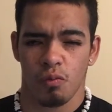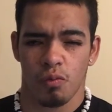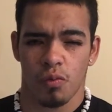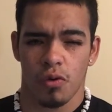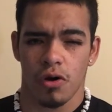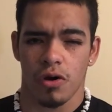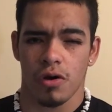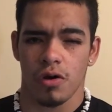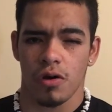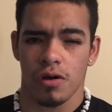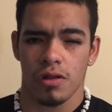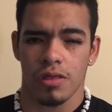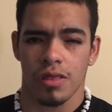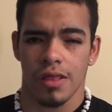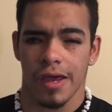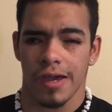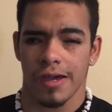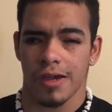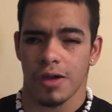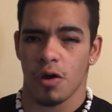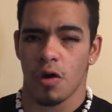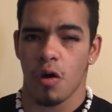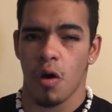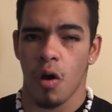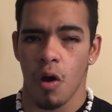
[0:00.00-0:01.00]
work on like
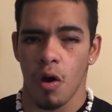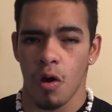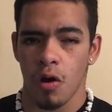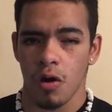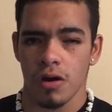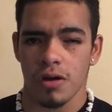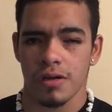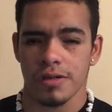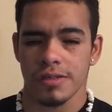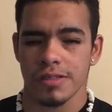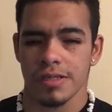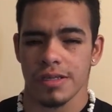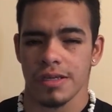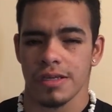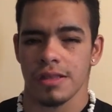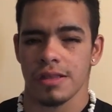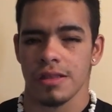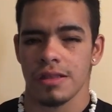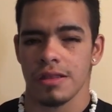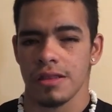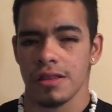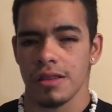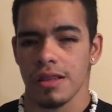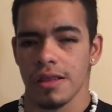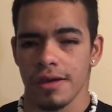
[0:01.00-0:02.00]
cars
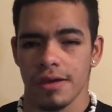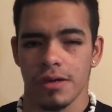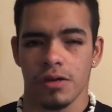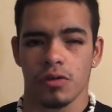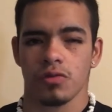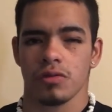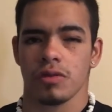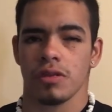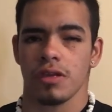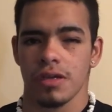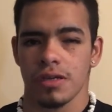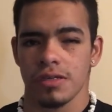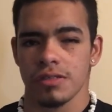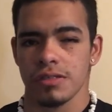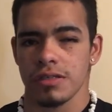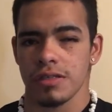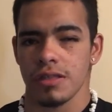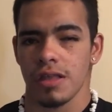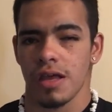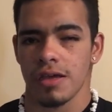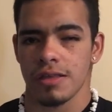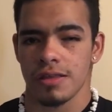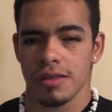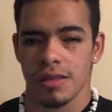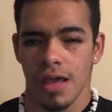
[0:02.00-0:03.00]
and little things
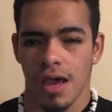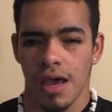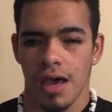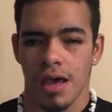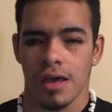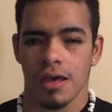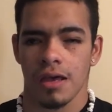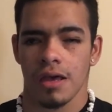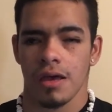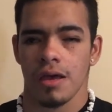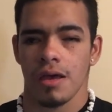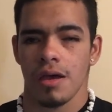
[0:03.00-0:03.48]
like that.